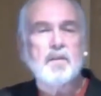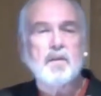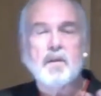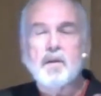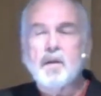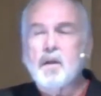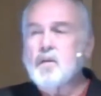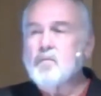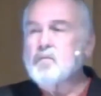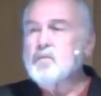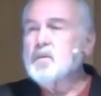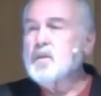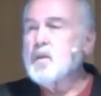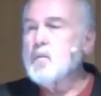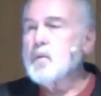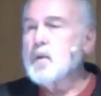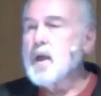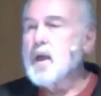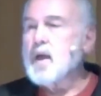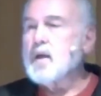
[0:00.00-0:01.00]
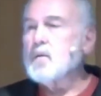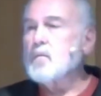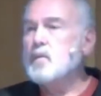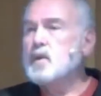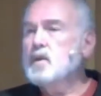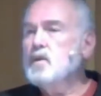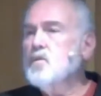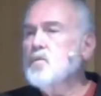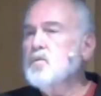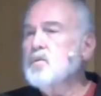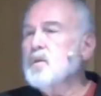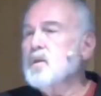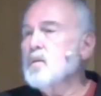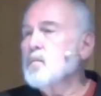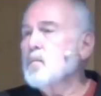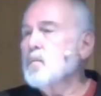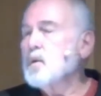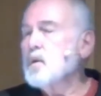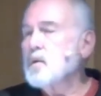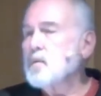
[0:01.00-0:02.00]
that love is coming out of me to
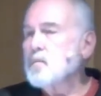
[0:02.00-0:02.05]
them.